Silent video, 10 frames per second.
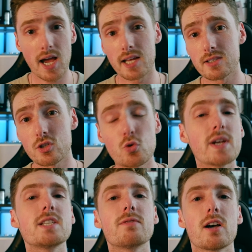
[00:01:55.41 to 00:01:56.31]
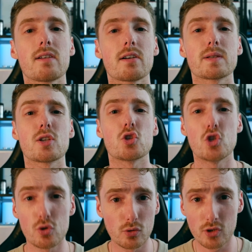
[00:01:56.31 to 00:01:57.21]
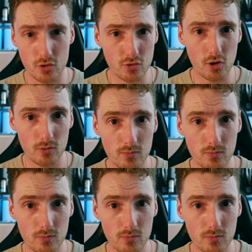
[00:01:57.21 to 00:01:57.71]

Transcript: and 25 hours dual control,